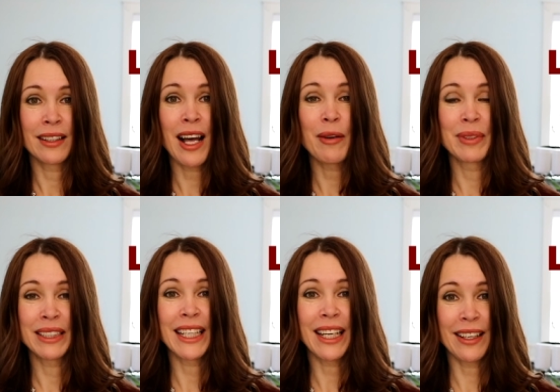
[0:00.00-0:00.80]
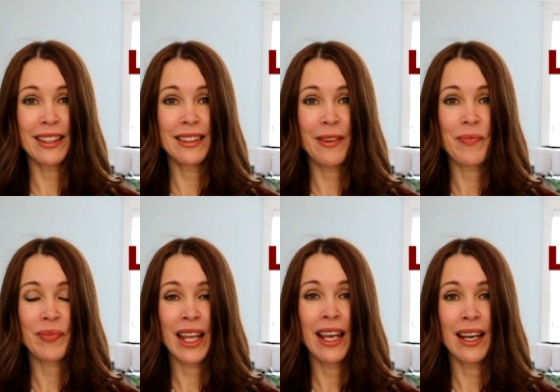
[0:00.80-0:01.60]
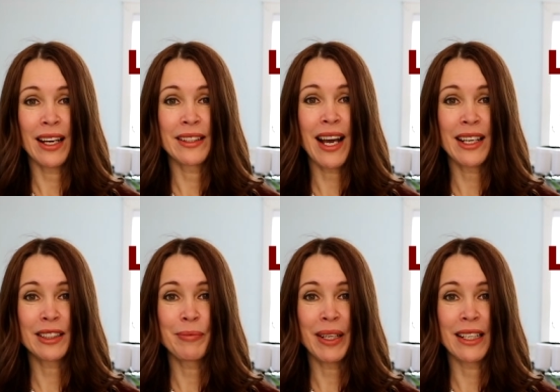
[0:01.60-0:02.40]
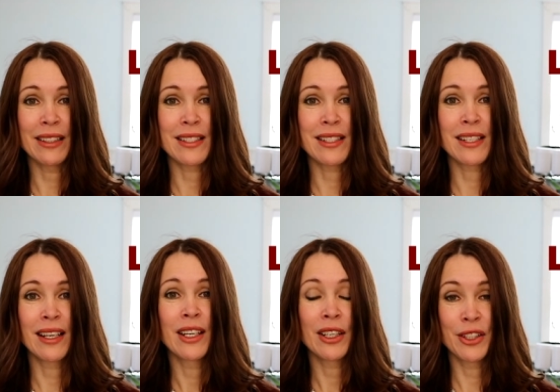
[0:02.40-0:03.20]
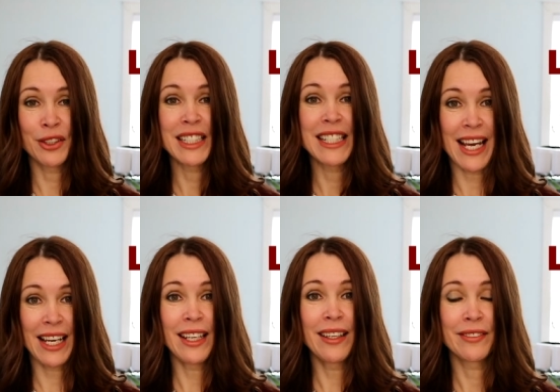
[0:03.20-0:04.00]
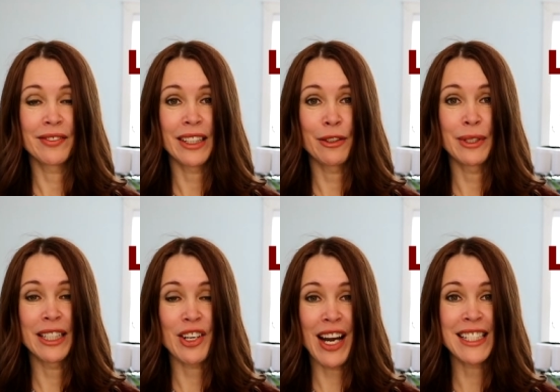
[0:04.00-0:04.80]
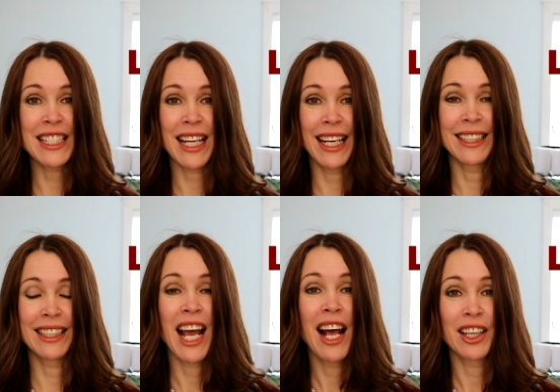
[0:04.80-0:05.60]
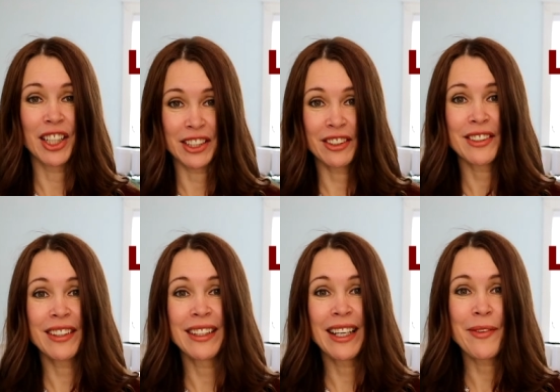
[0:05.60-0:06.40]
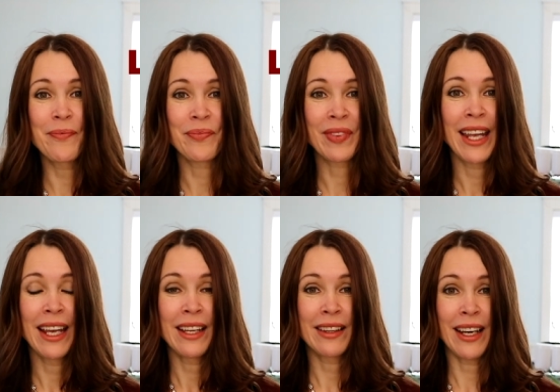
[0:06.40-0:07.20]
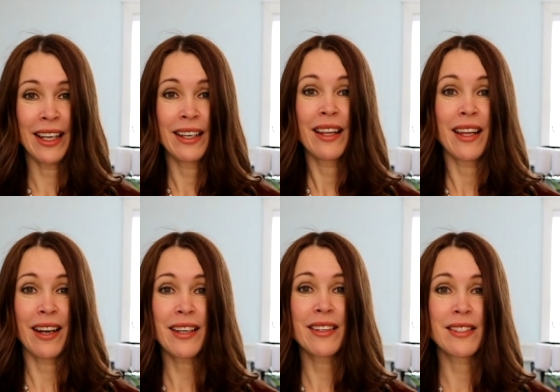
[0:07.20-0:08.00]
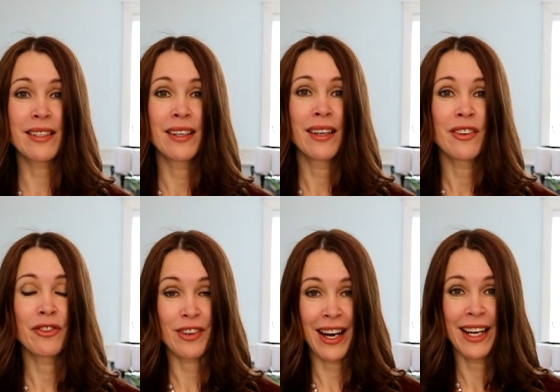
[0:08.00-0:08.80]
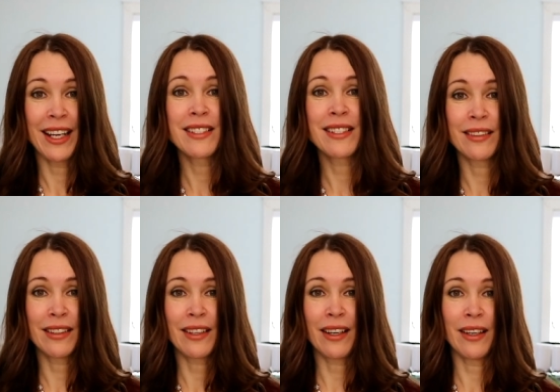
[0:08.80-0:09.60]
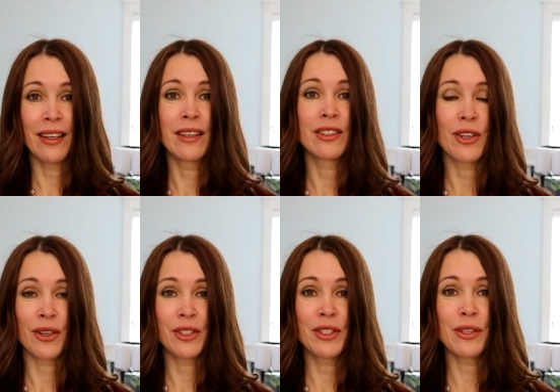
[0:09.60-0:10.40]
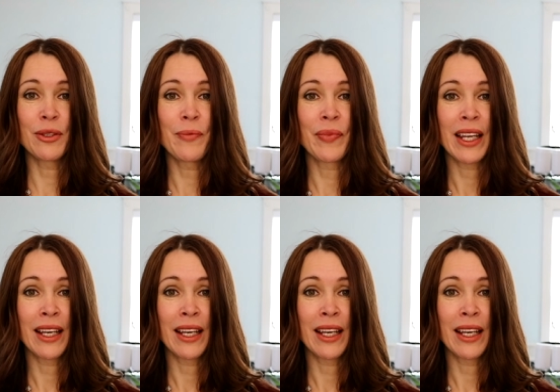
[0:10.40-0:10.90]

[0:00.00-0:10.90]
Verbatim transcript: labdien, and that means good day. If we translate it literally, then the next phrase that I taught you